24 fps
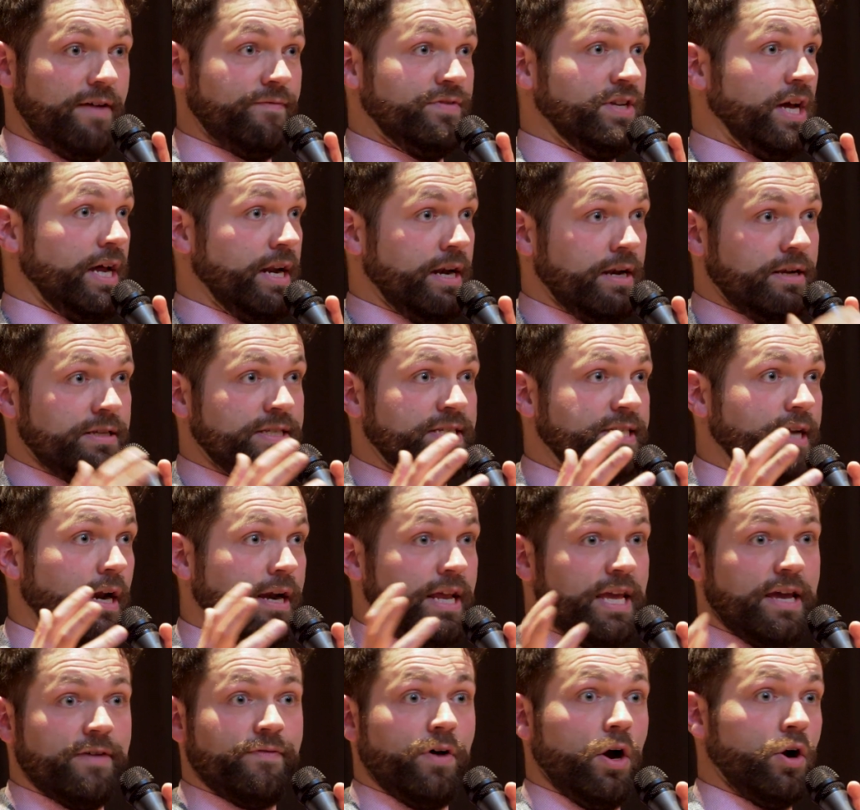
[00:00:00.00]
I've done
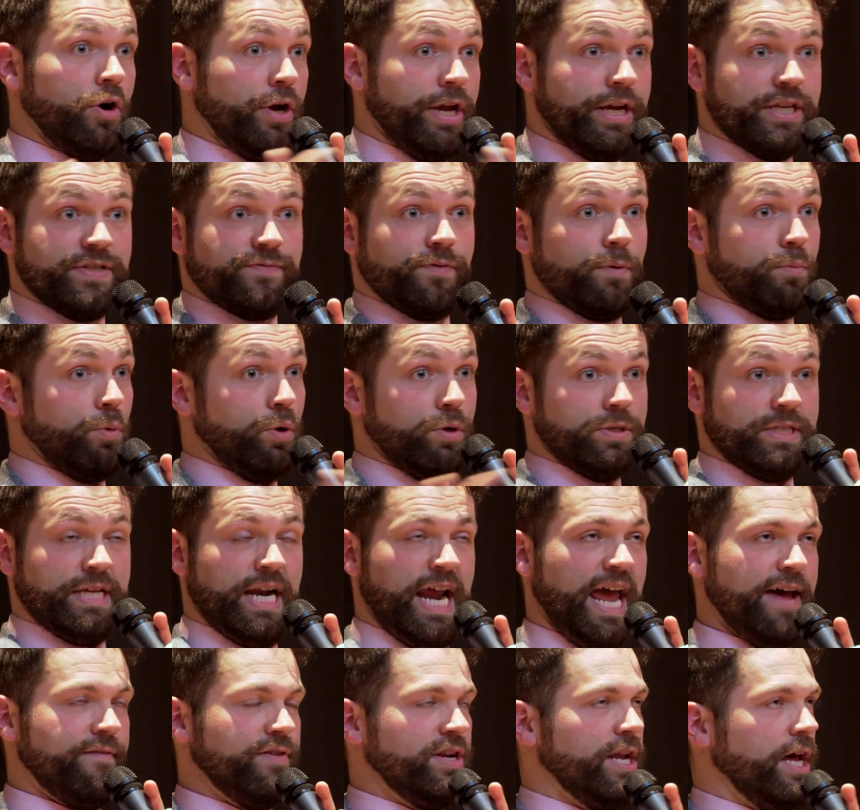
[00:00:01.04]
study of arias from roles that
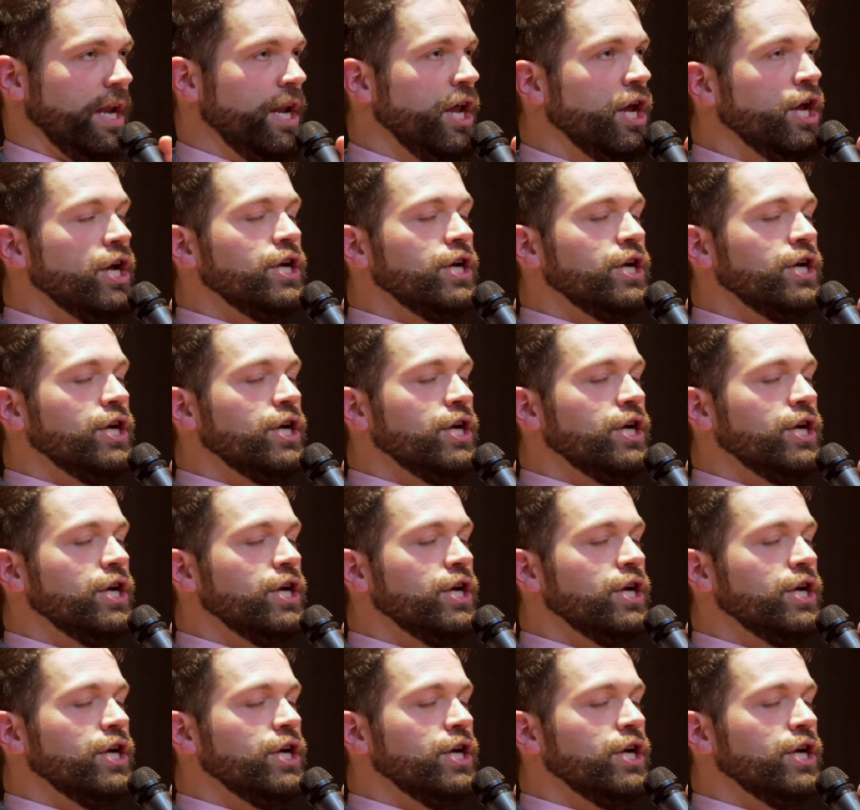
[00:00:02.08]
I haven't done.